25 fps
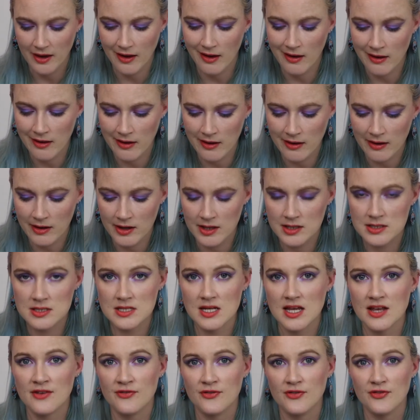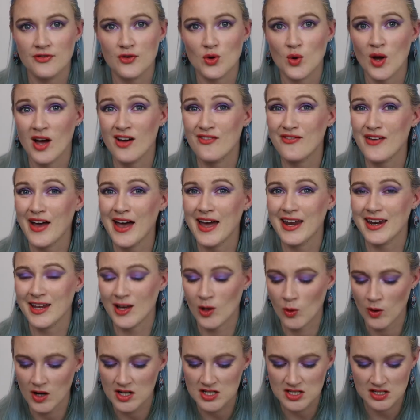and if you have any
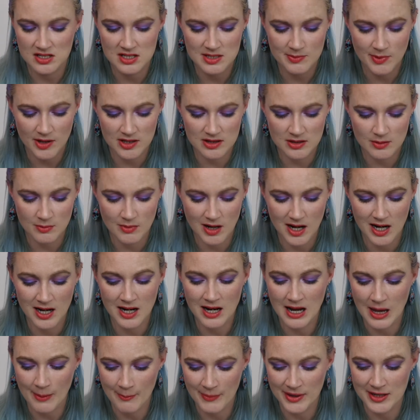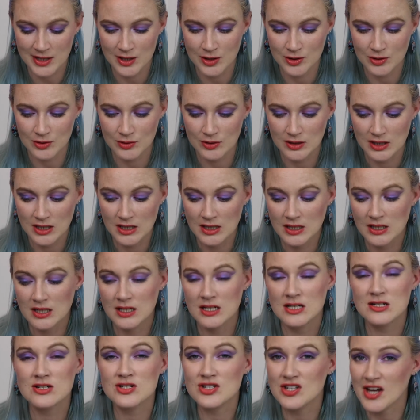questions about them, let me know.
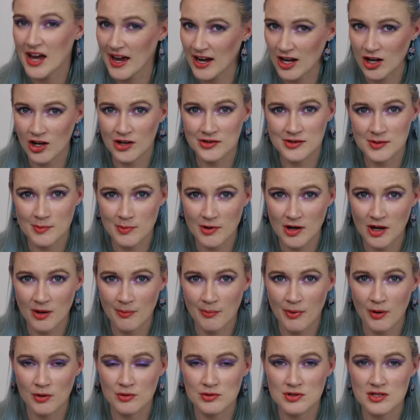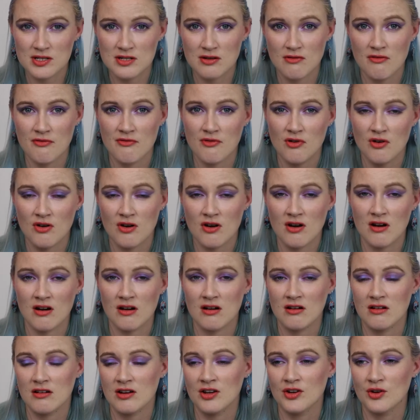Check out the blog post for,
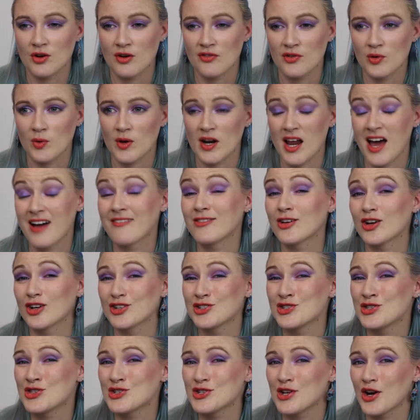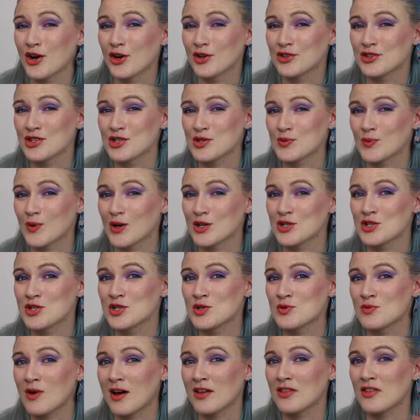you know, if you want to have a good stare at the
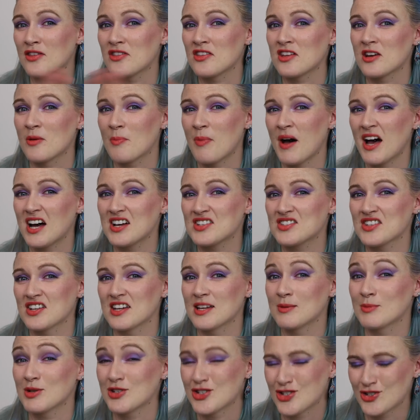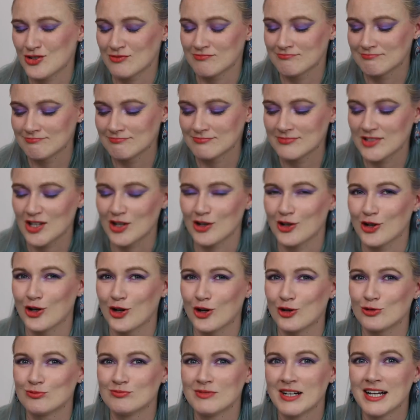swatches rather than a passing image. There you
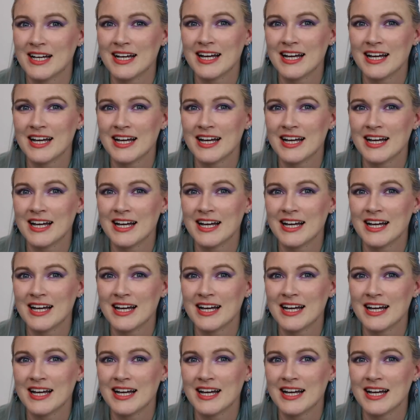go.